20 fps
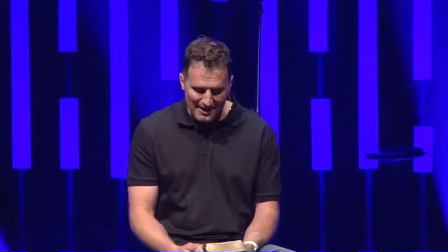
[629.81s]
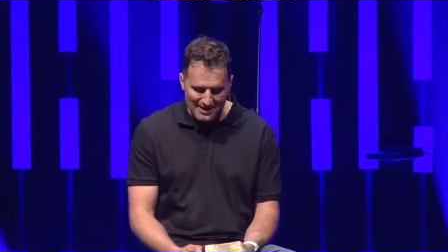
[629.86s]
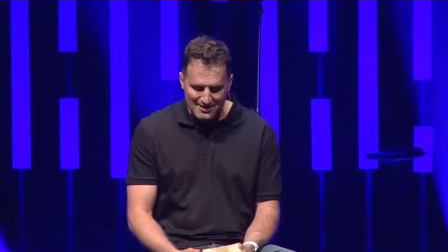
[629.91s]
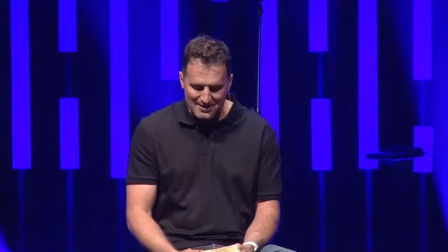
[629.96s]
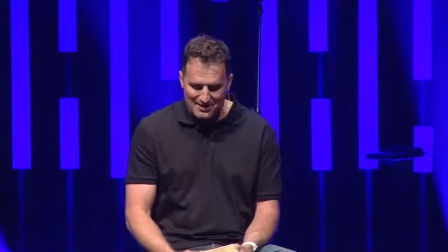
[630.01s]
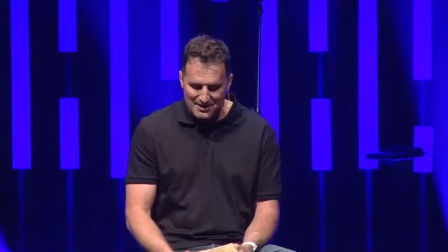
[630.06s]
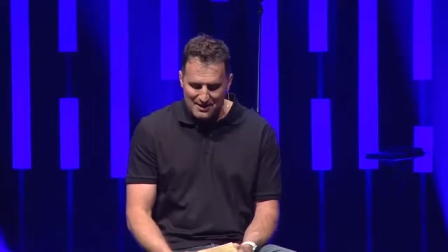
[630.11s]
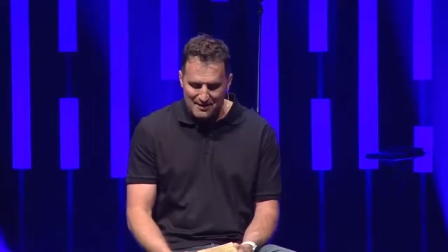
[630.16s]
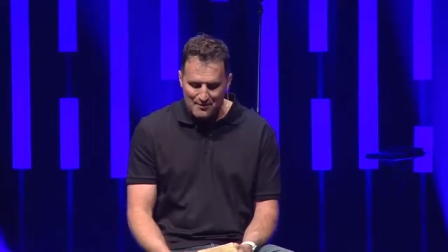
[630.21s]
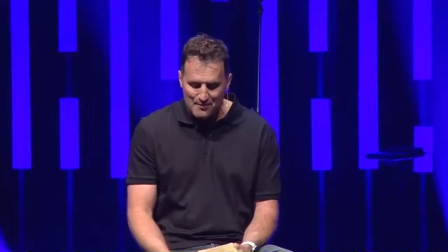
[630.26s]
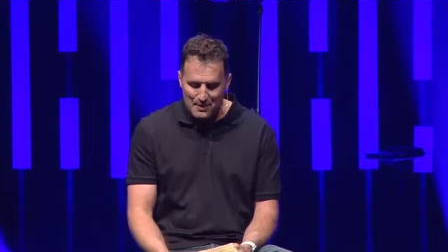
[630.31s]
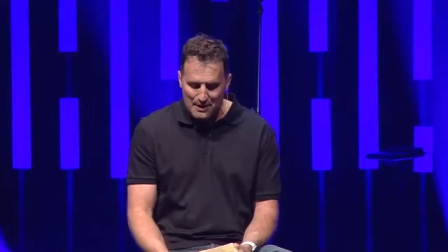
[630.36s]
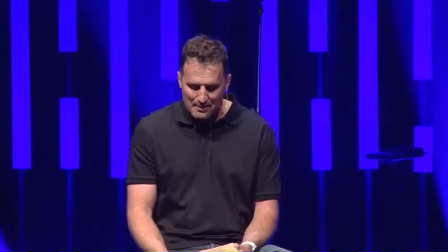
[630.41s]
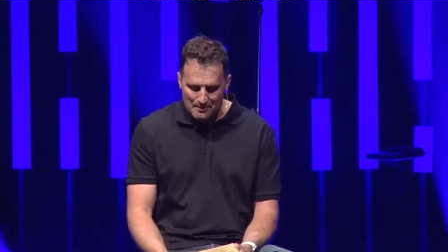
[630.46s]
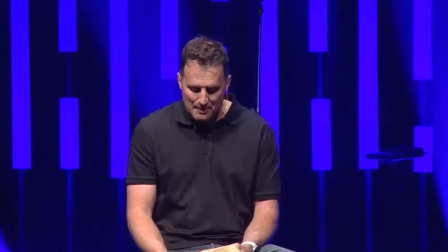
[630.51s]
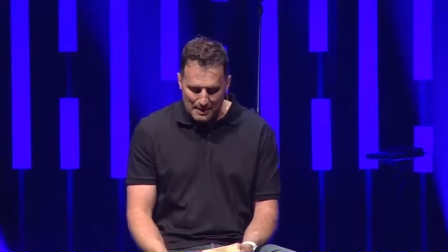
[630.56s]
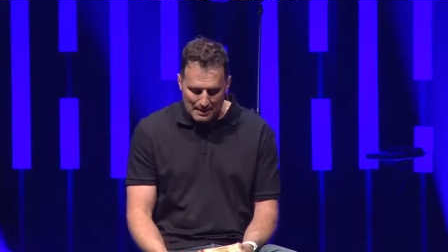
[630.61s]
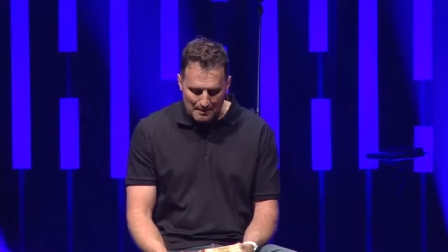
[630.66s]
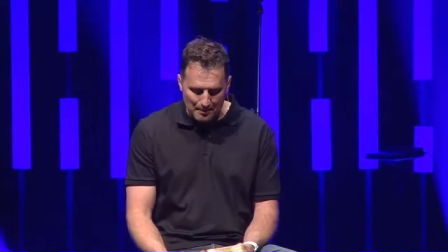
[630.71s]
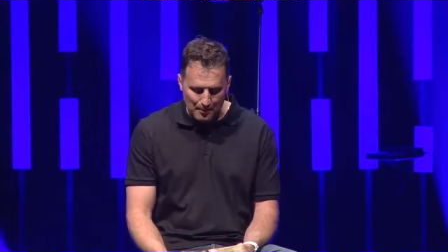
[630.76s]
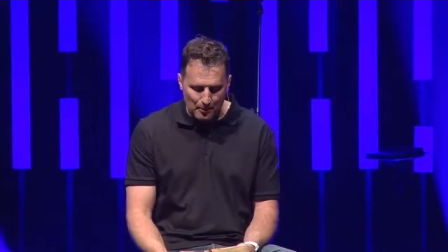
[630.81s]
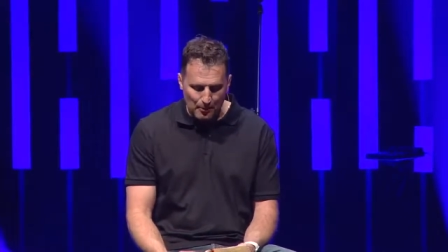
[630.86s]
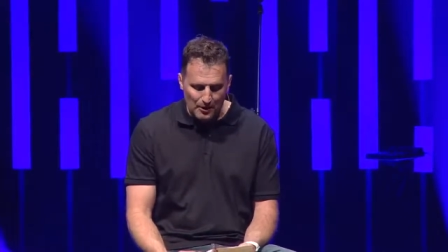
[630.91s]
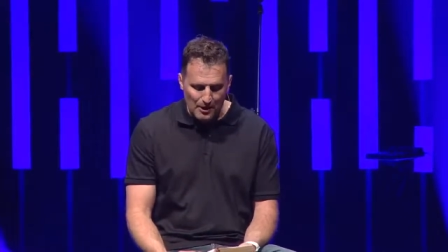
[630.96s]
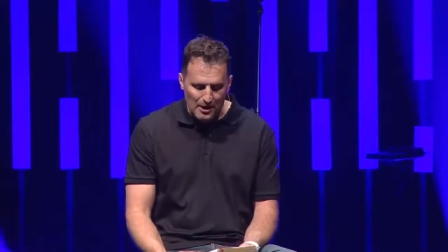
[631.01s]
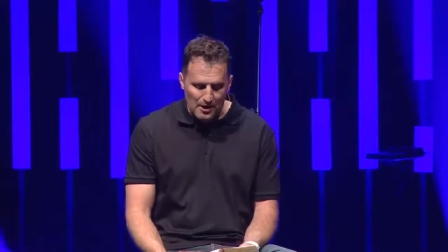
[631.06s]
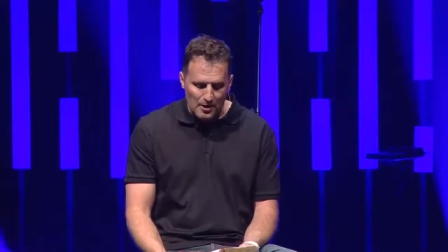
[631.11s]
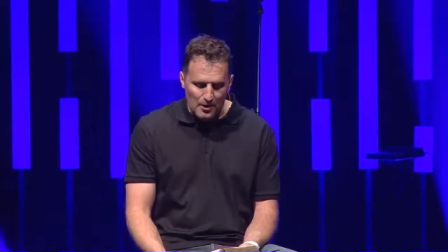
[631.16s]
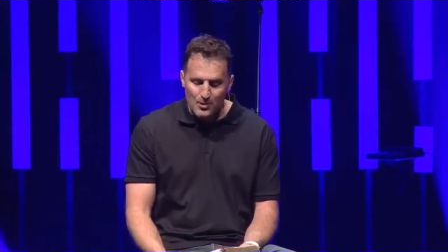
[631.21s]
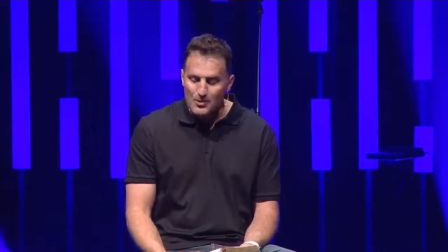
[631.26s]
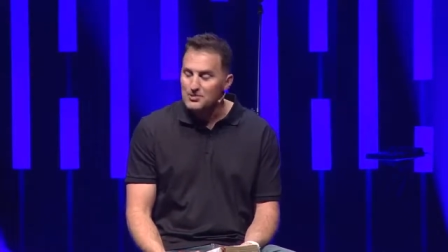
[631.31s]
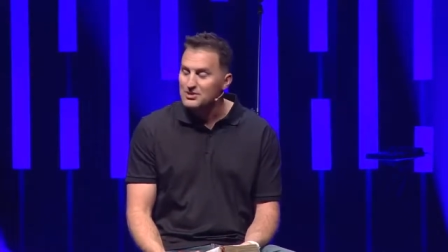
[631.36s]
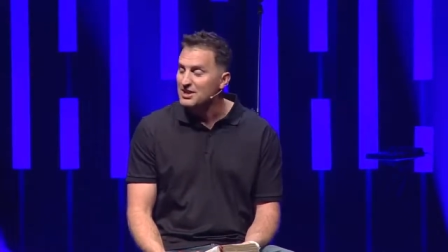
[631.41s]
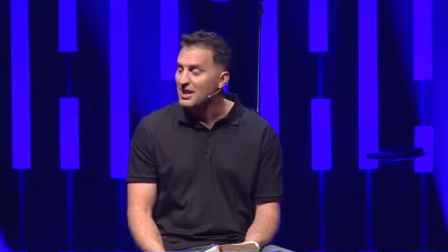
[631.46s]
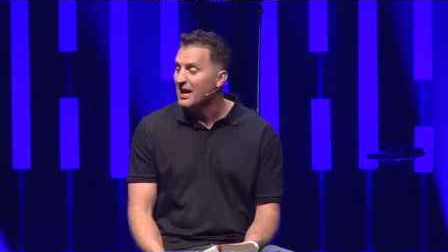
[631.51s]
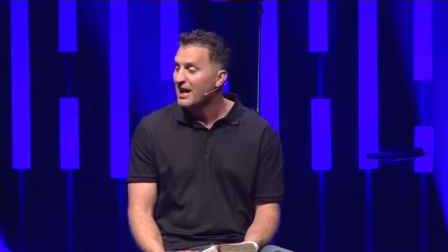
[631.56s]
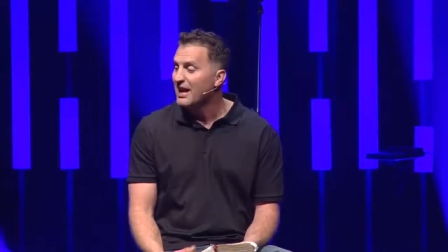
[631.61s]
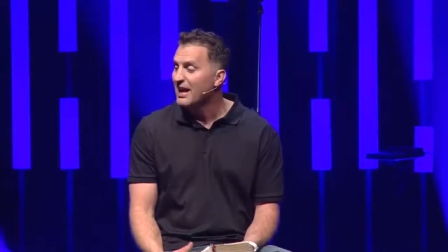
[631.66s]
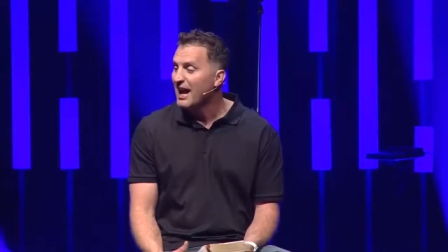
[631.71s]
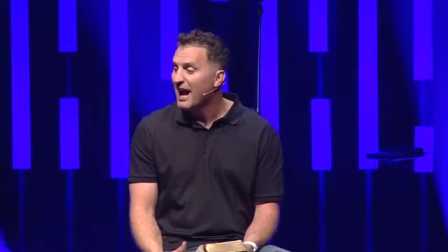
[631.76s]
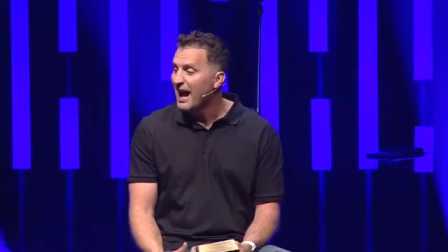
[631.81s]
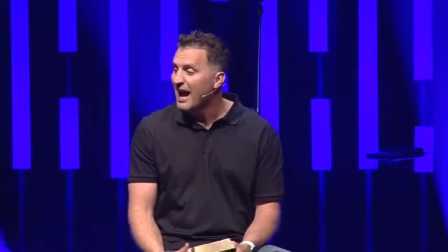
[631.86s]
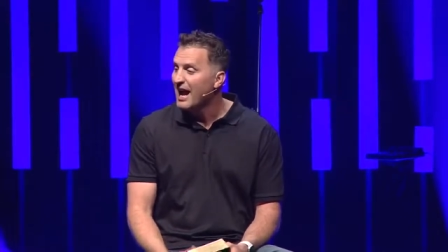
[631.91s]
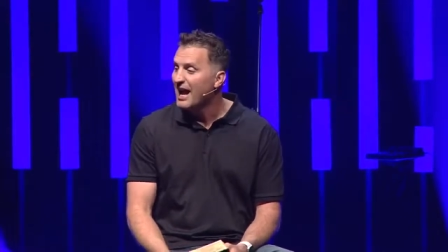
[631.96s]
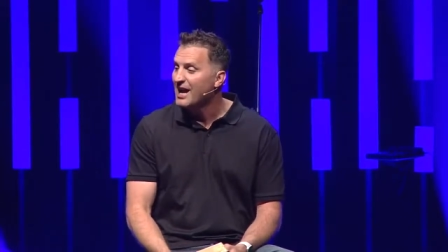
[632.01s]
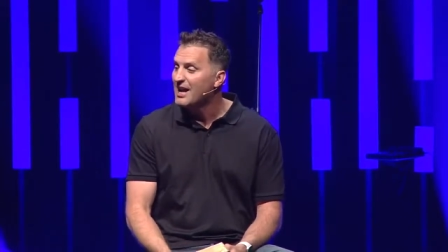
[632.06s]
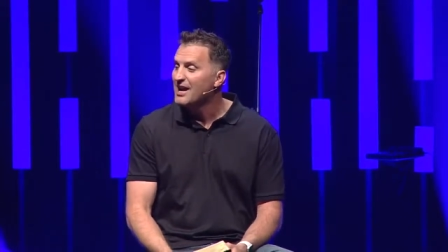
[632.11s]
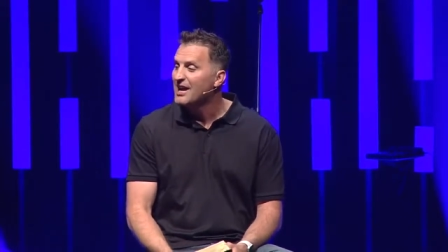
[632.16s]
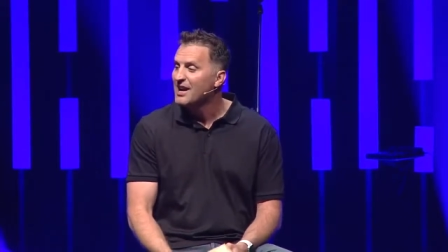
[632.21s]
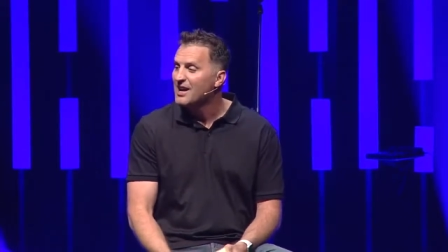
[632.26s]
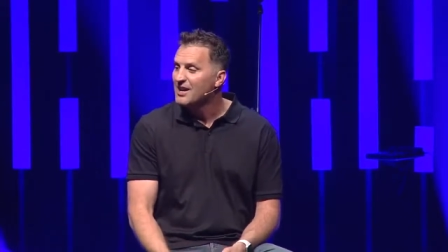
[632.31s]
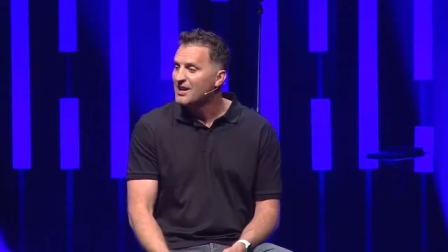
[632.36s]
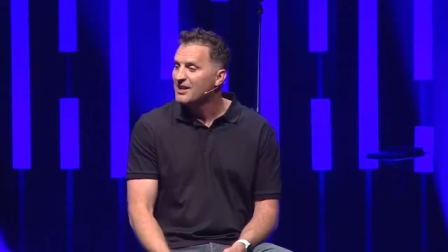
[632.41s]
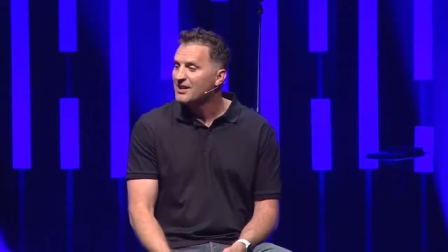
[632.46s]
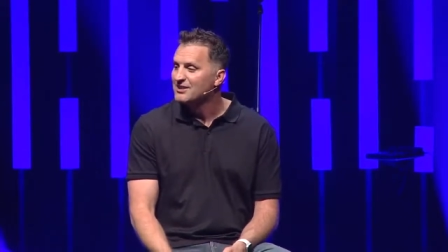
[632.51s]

And instead of being people who say, Hey,